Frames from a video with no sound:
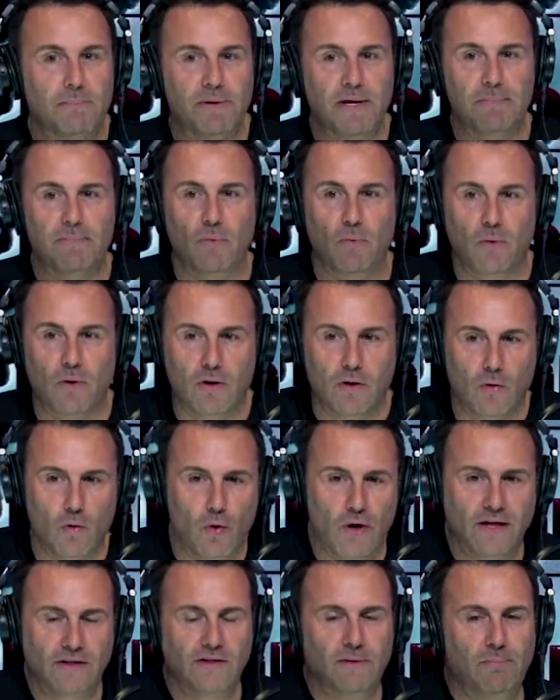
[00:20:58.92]
But people will
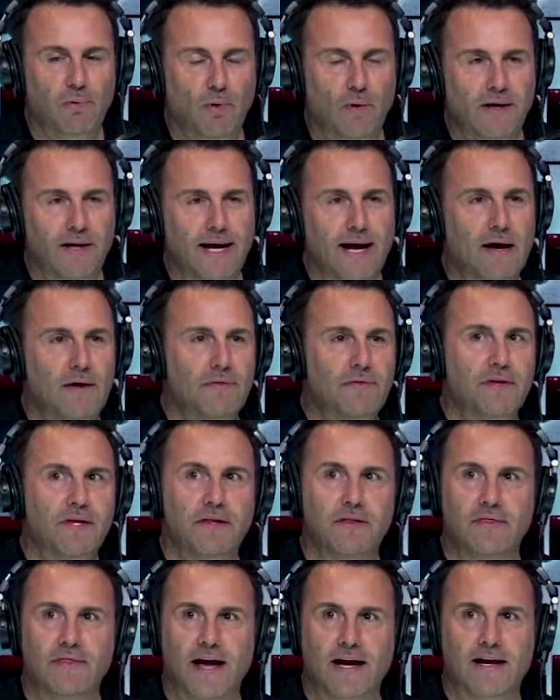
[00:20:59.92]
quick to point out
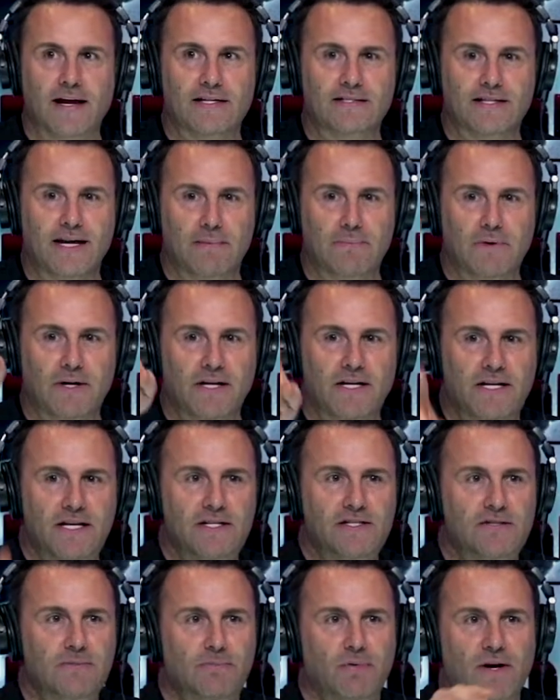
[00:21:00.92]
that that guy's got money.
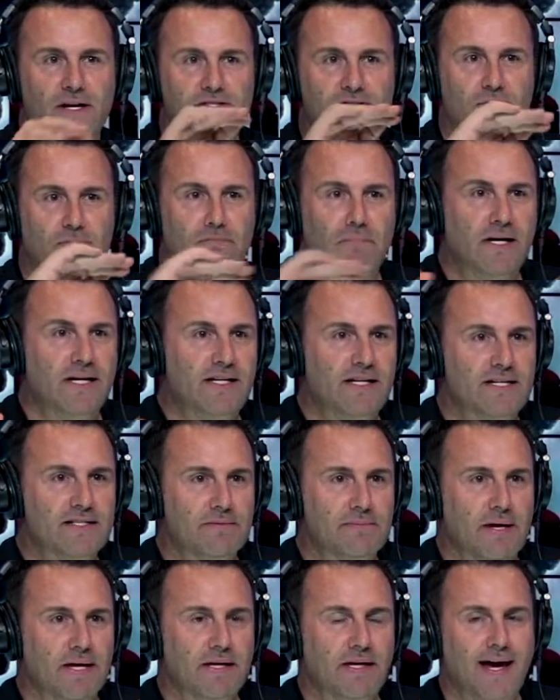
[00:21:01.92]
He's depressed, so money
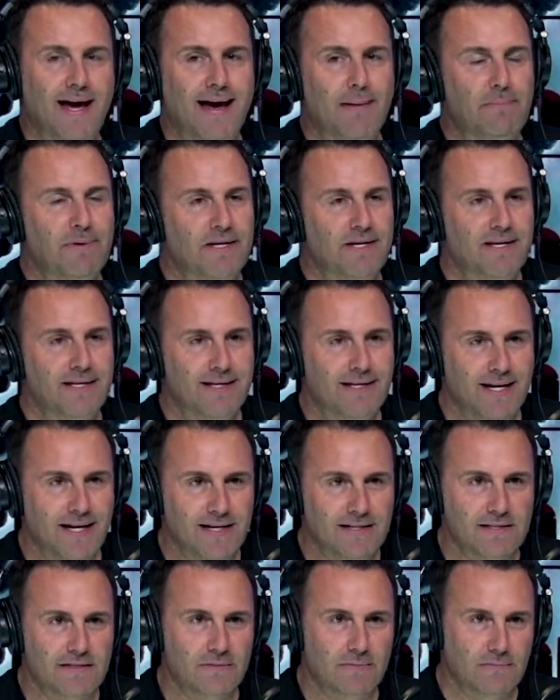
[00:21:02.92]
doesn't make you happy.
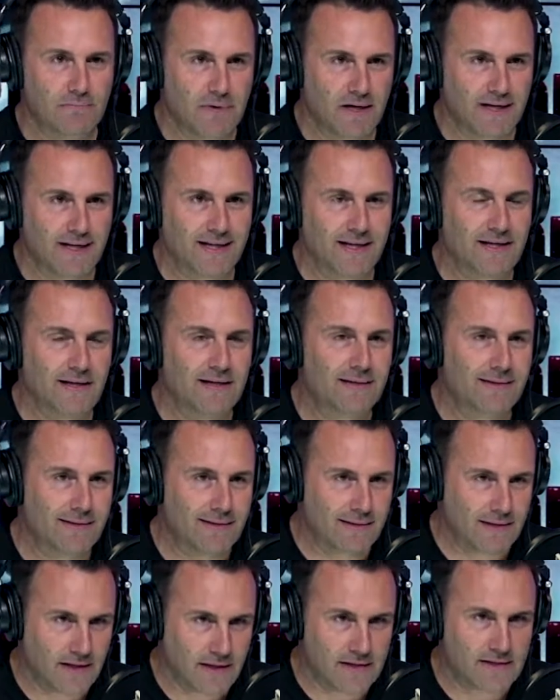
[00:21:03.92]
Yes, money
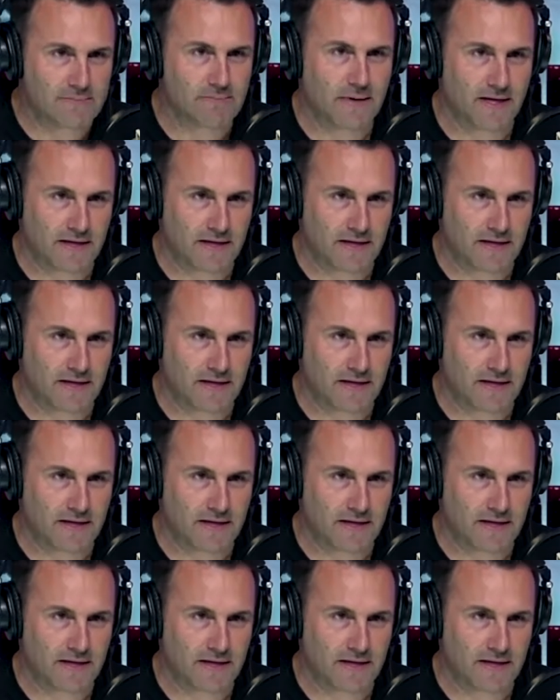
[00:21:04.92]
does